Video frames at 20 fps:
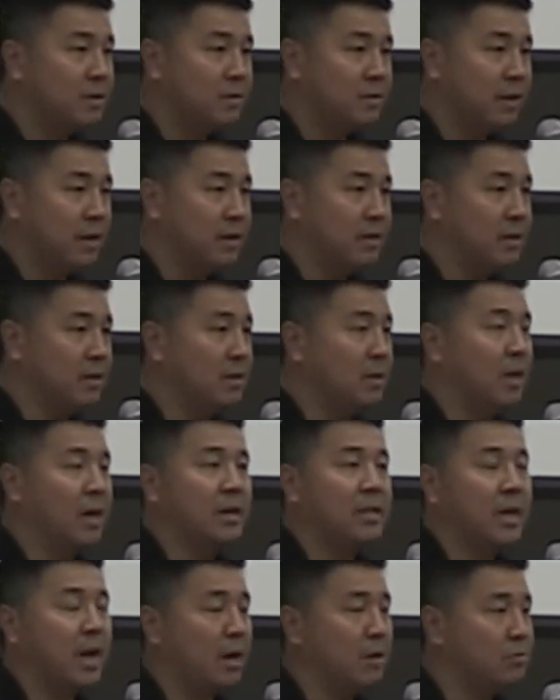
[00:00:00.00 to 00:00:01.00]
They need a lot
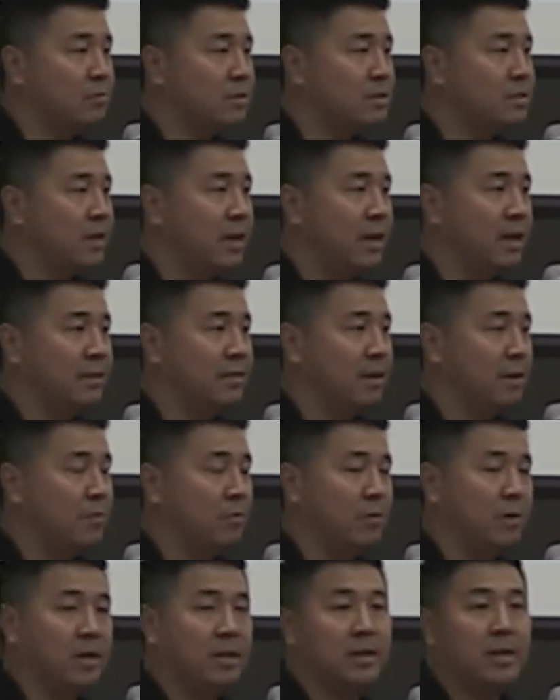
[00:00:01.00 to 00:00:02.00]
of calories, and they
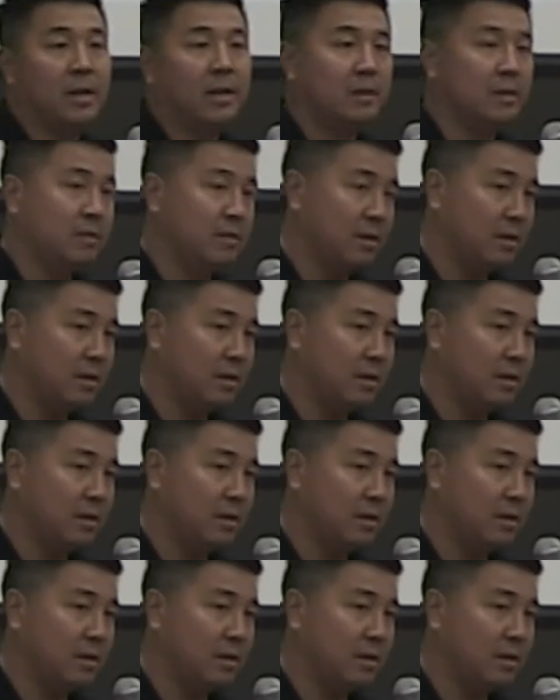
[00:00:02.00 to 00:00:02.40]
will eat anything